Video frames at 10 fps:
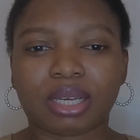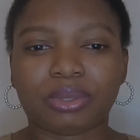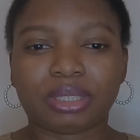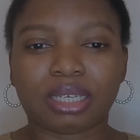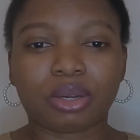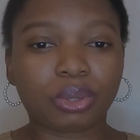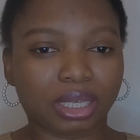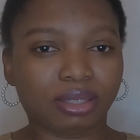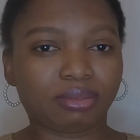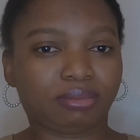I was like,
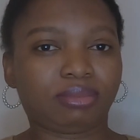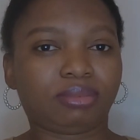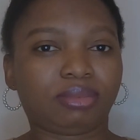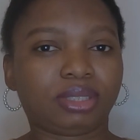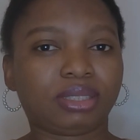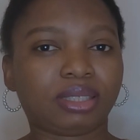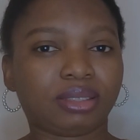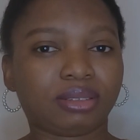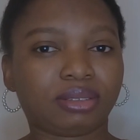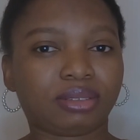okay,
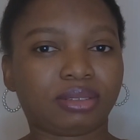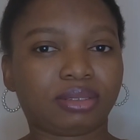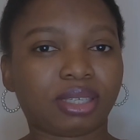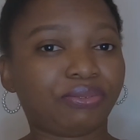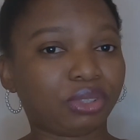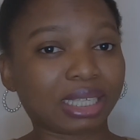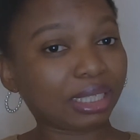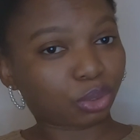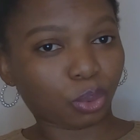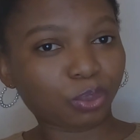if you
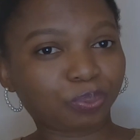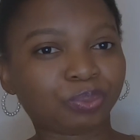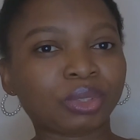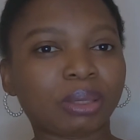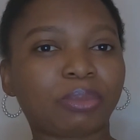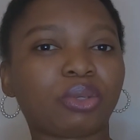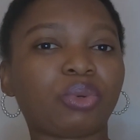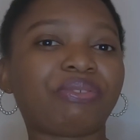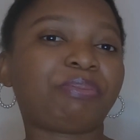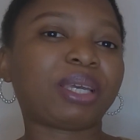say so, but
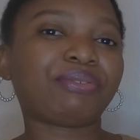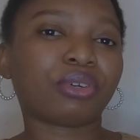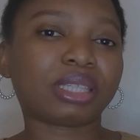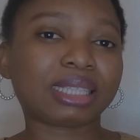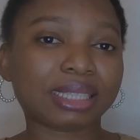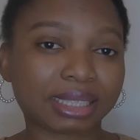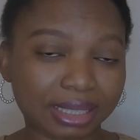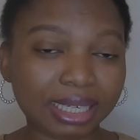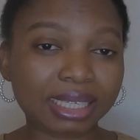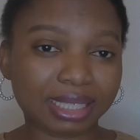we've paid for
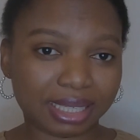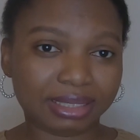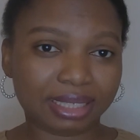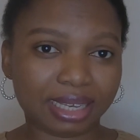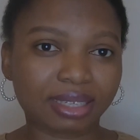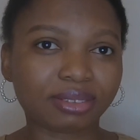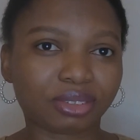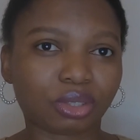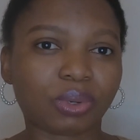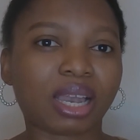3 days here,
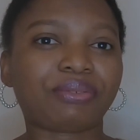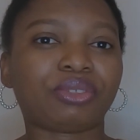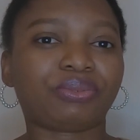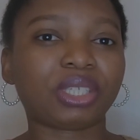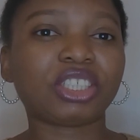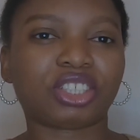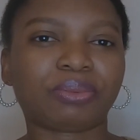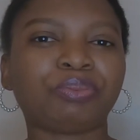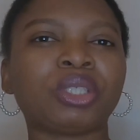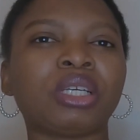so we have to finish
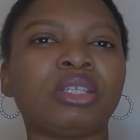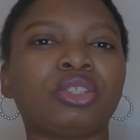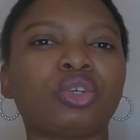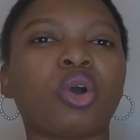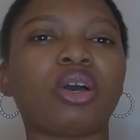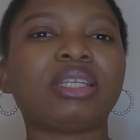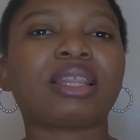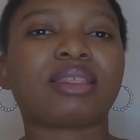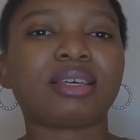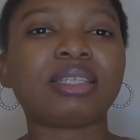it. So on the
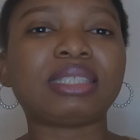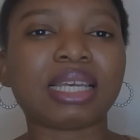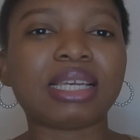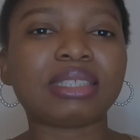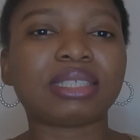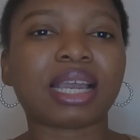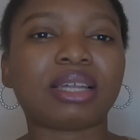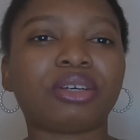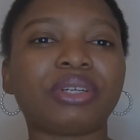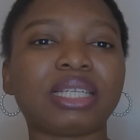3rd day, she
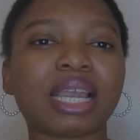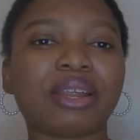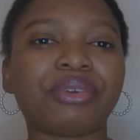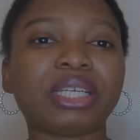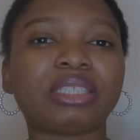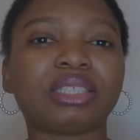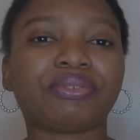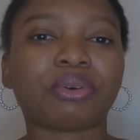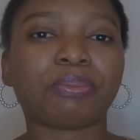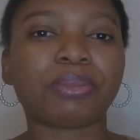had already arranged
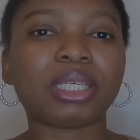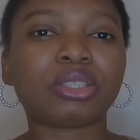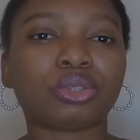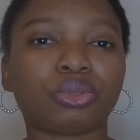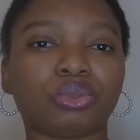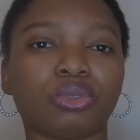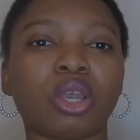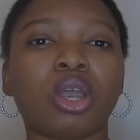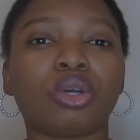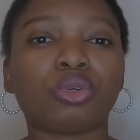for me to
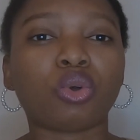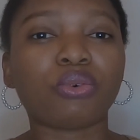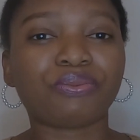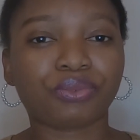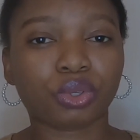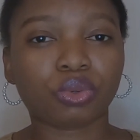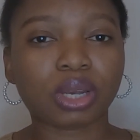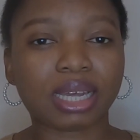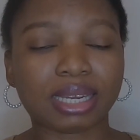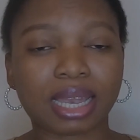go
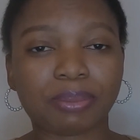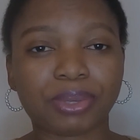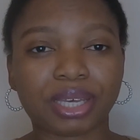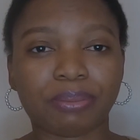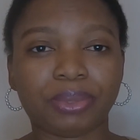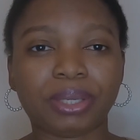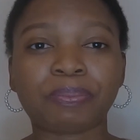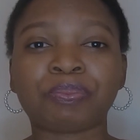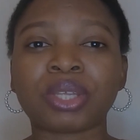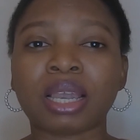view an Airbnb.